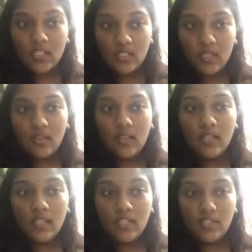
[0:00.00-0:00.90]

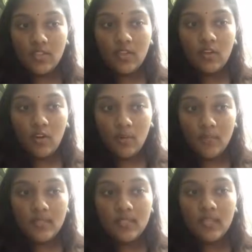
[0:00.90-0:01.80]
genetically engineered
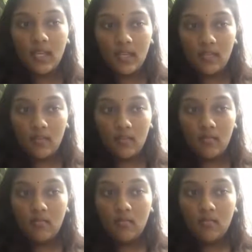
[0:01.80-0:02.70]
crops
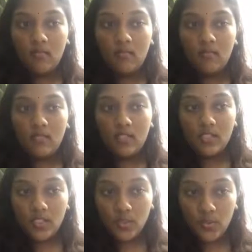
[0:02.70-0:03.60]
can
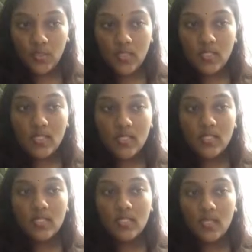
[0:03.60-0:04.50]
reduce
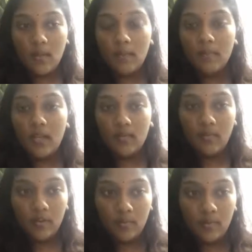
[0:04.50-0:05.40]
some
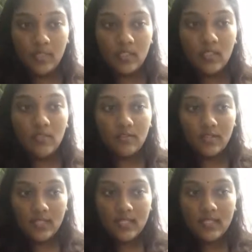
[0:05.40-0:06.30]
environmental
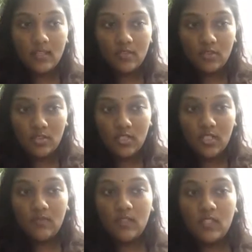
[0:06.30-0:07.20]
risks
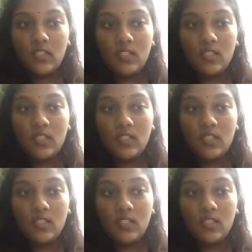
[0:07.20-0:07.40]
associated